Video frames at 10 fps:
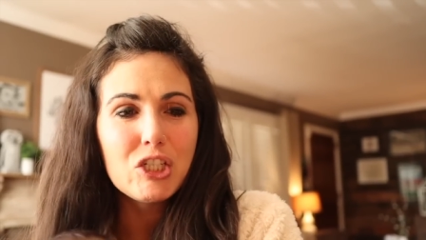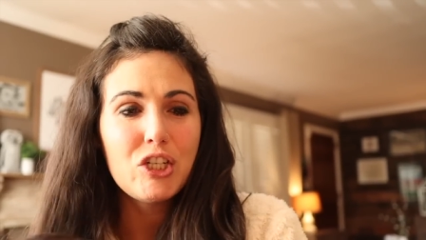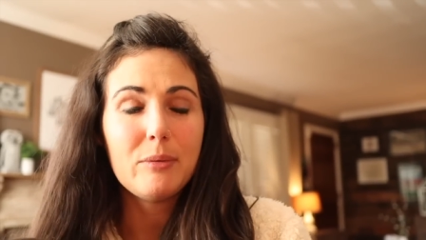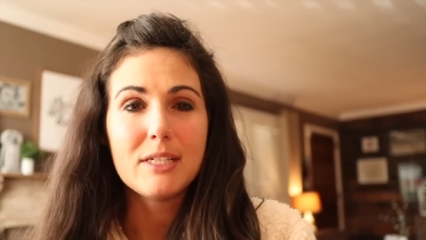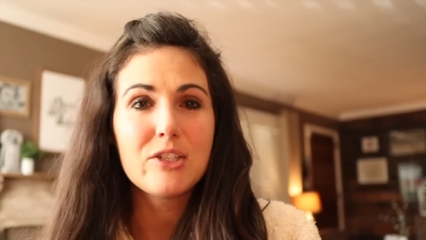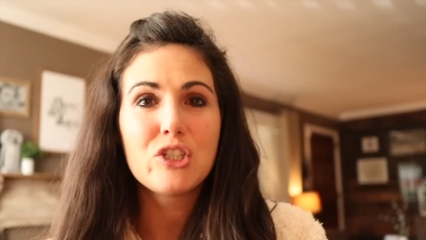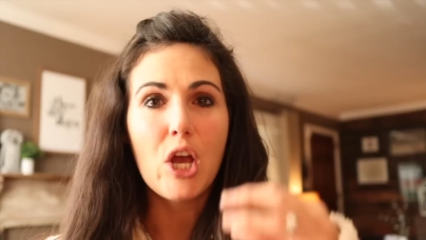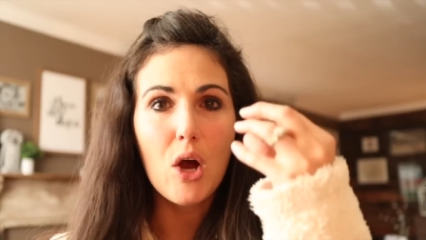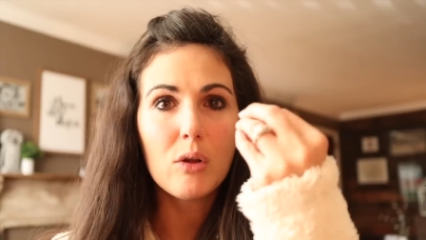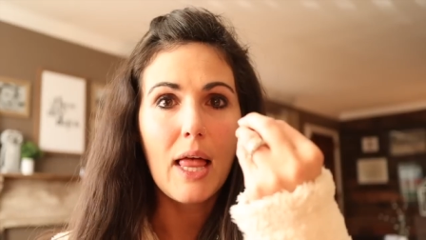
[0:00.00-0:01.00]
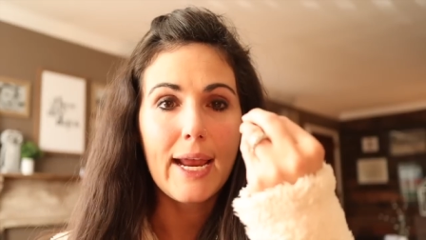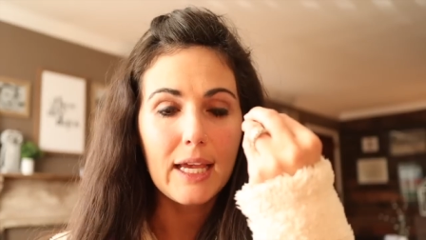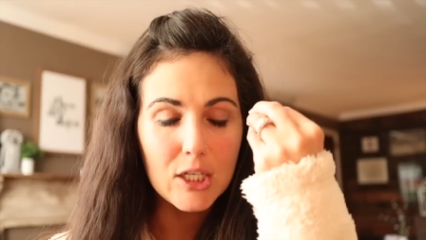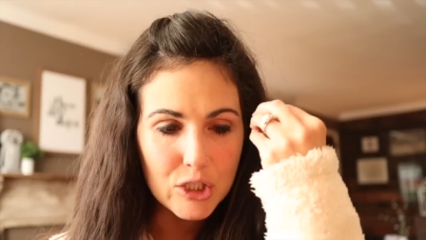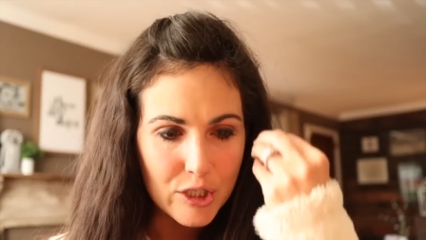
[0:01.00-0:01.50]
she was so, like,
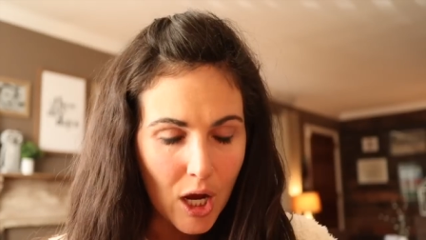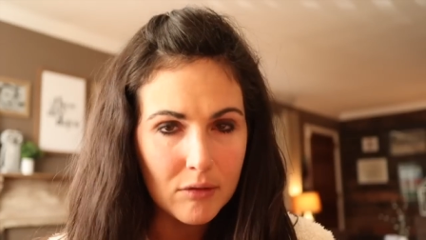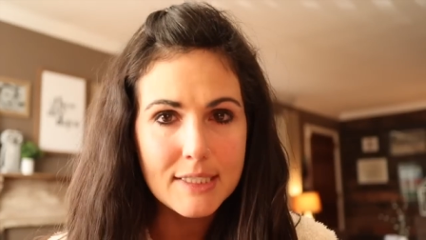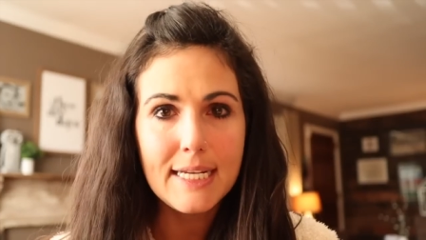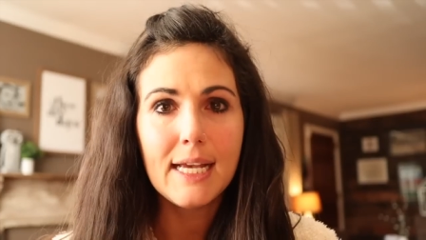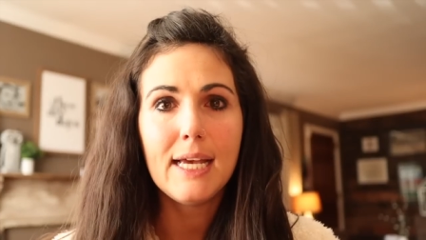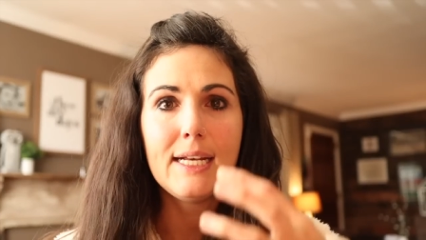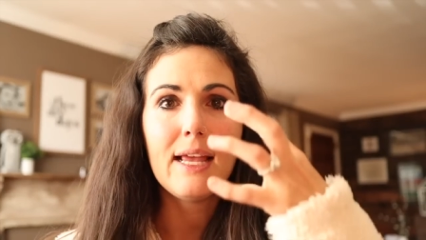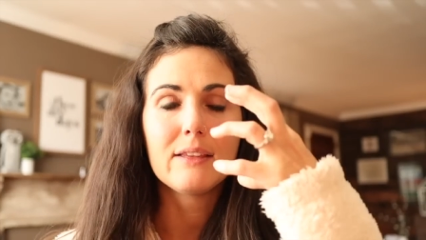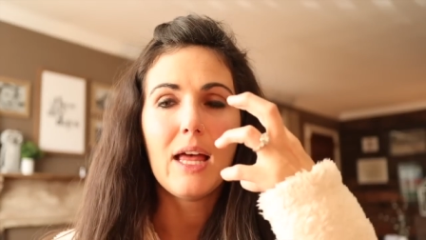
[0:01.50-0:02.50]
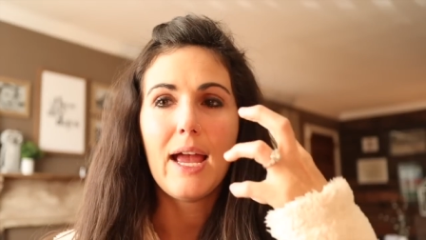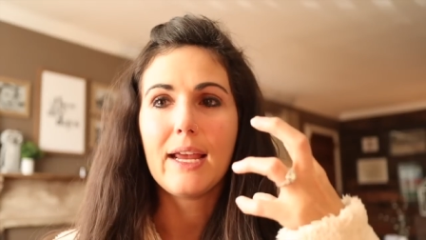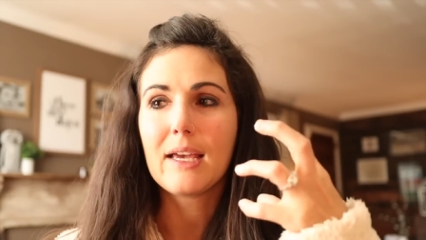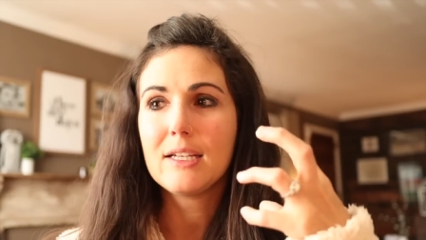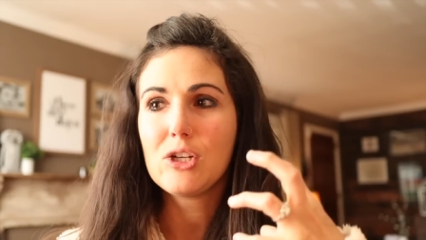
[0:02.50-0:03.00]
zoned in, and, like,
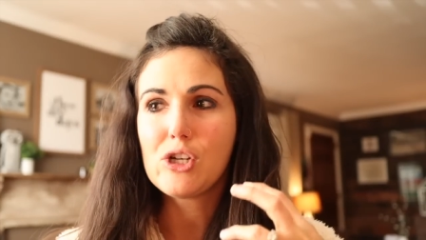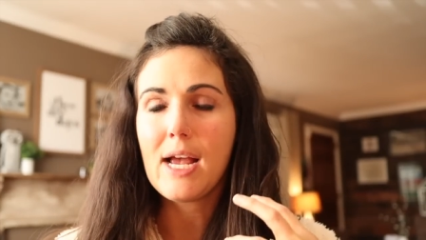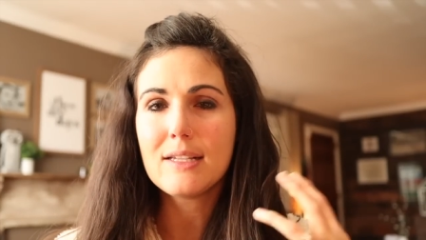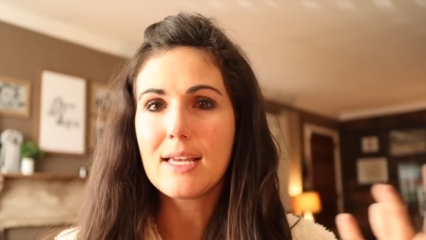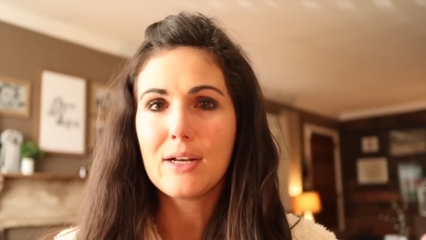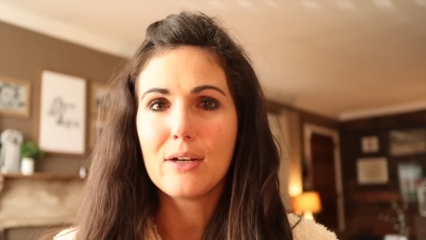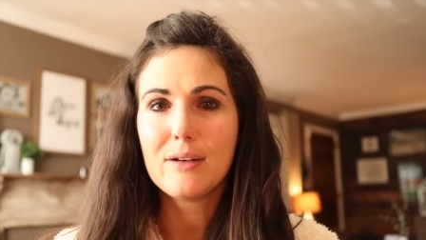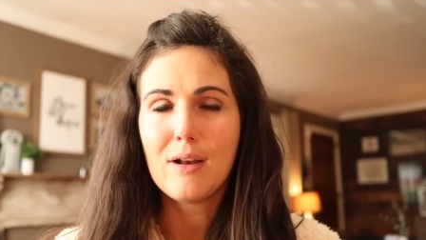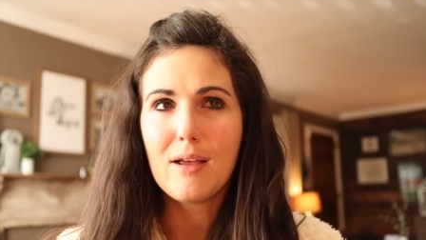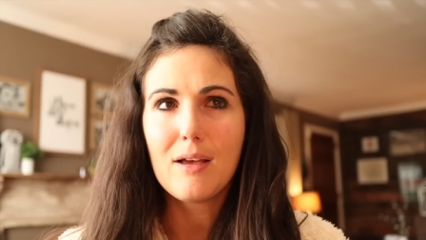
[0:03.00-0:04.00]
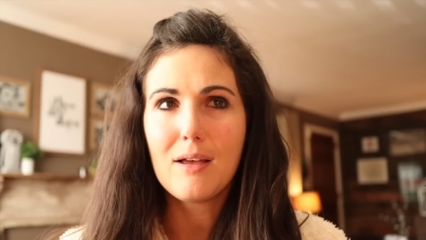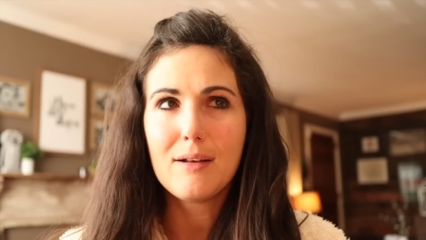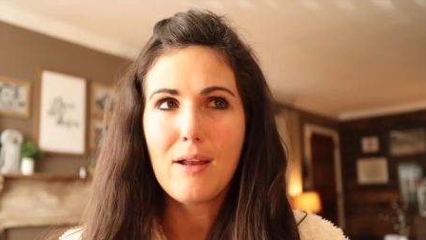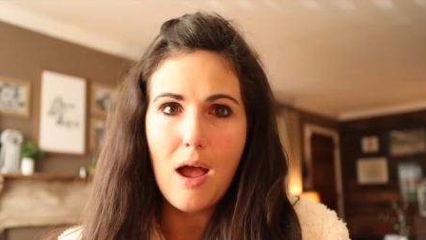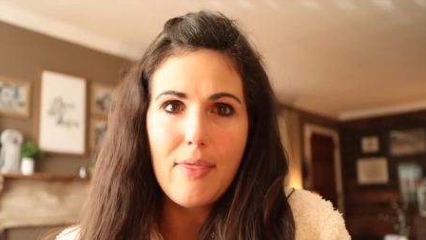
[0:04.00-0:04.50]
has,
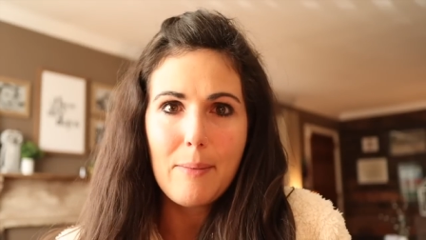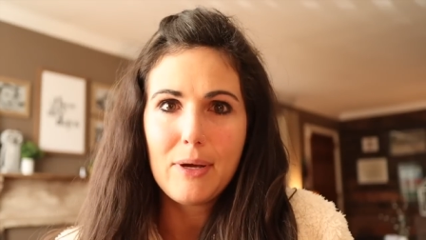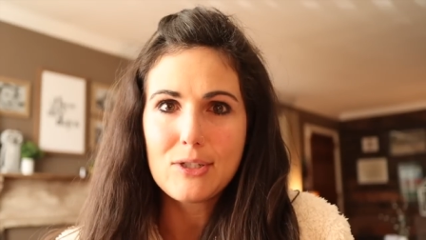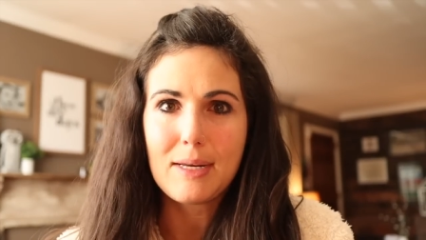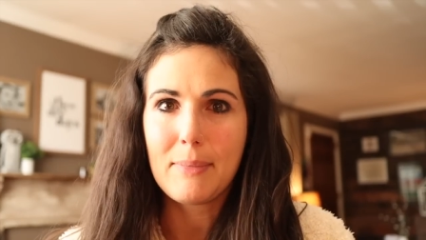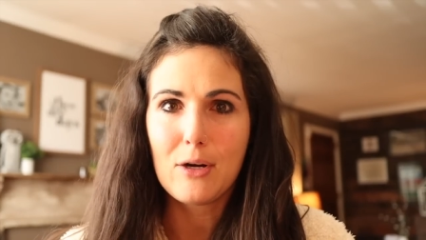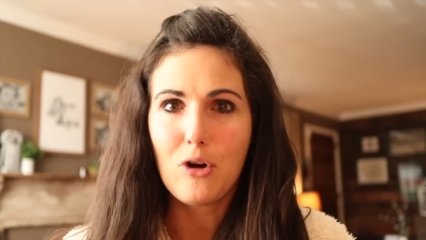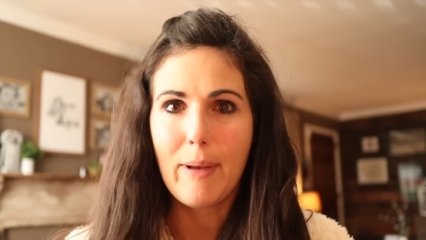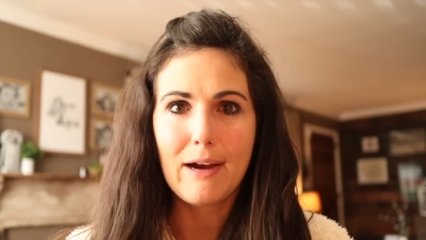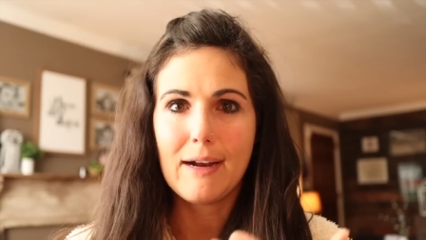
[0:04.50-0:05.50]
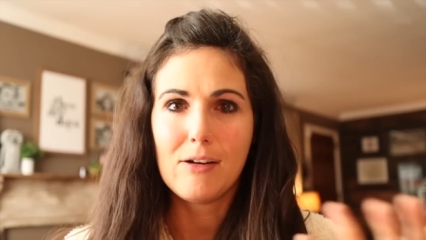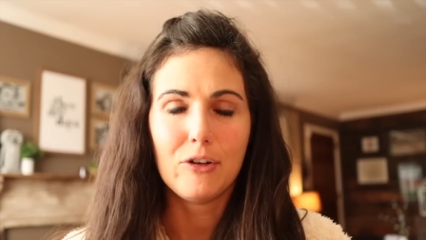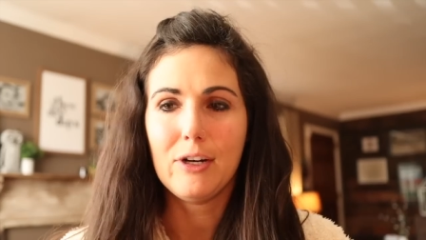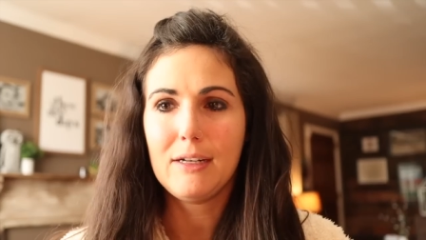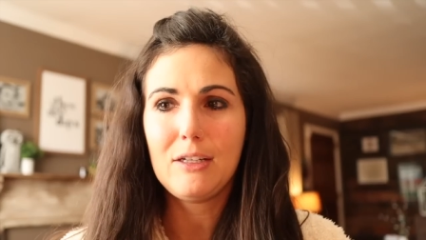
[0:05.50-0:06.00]
like, not that much, like, medical background,
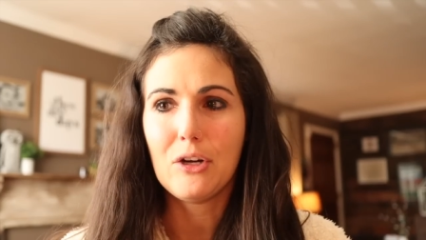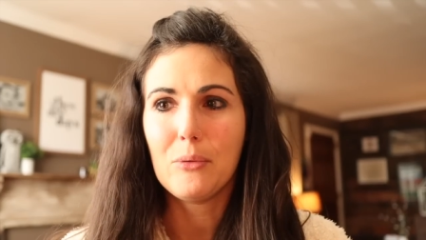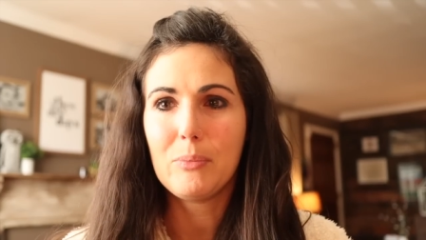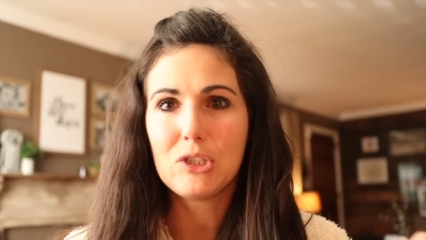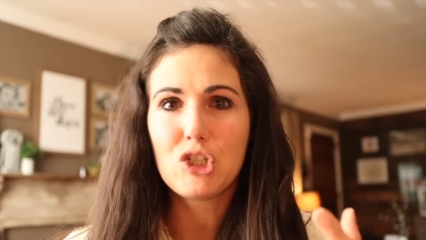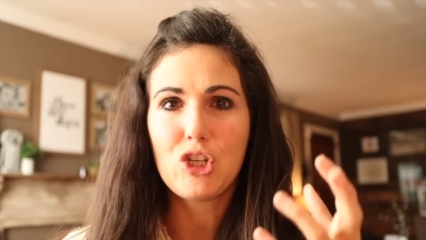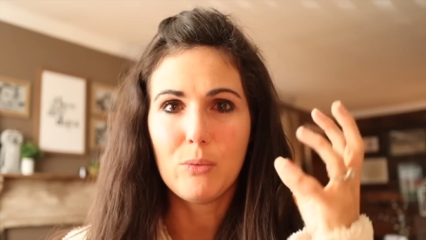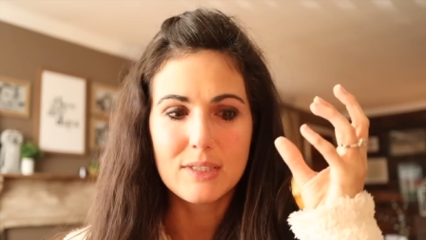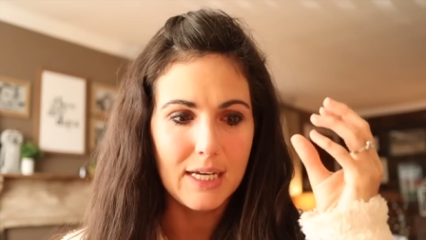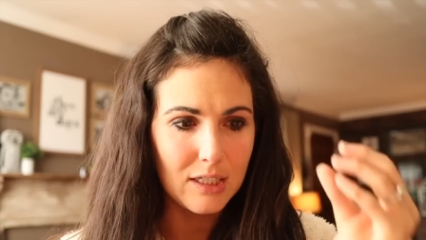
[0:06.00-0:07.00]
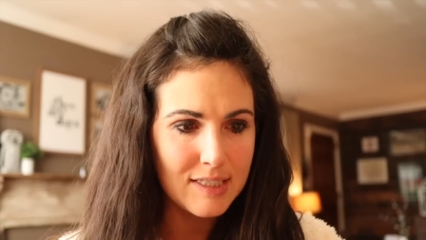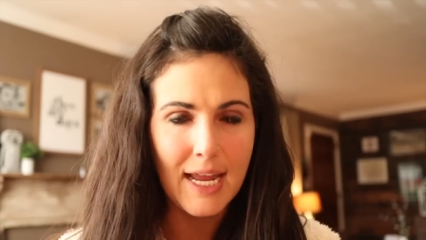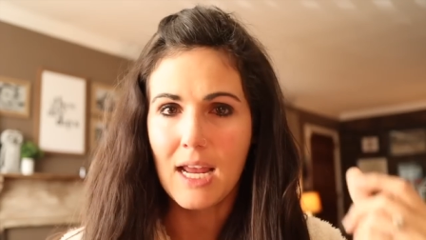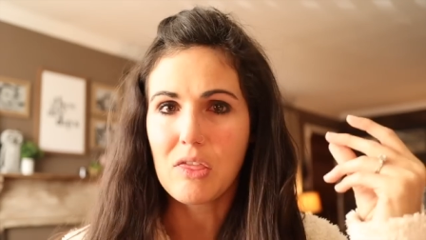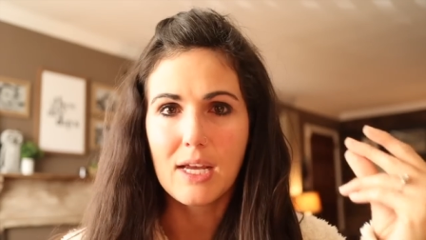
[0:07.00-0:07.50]
or, you know, but she was, like,
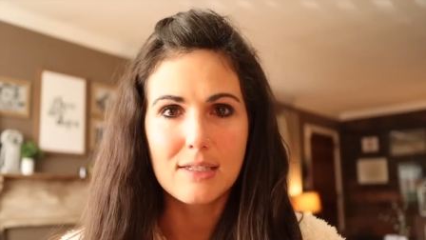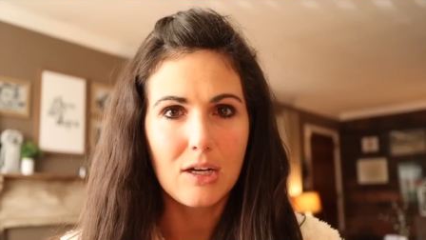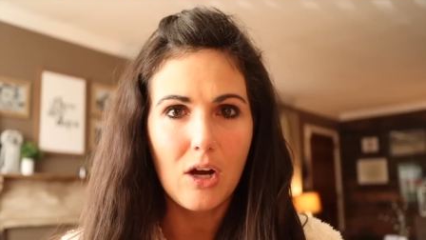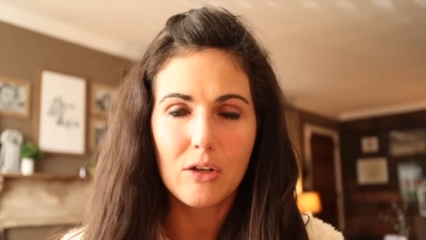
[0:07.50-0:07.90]
saying things and,